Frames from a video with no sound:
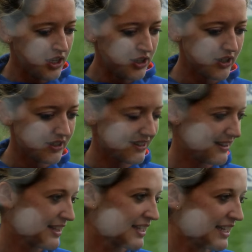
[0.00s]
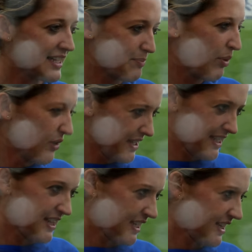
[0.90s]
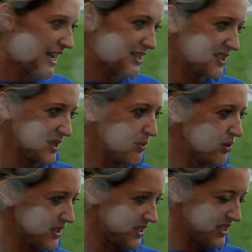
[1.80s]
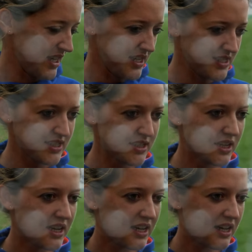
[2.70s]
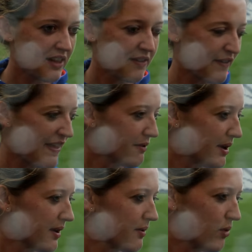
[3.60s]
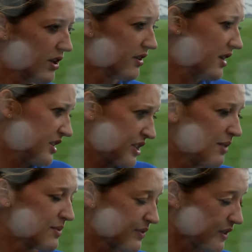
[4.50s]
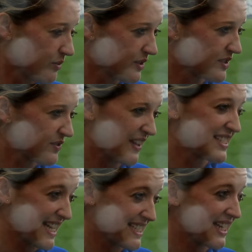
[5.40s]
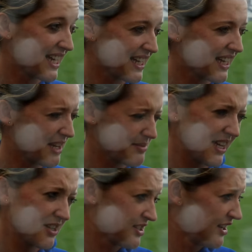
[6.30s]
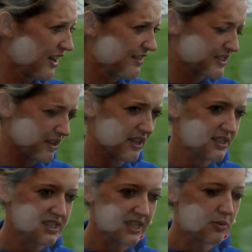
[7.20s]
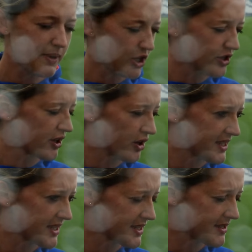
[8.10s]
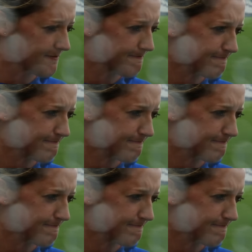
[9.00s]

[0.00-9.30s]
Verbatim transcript: look, it's poised. I think the Ashes is poised as it is, and the fact that we won at Chelmsford was fantastic, and it keeps the Ashes alive. So I just think it'll be a good contest.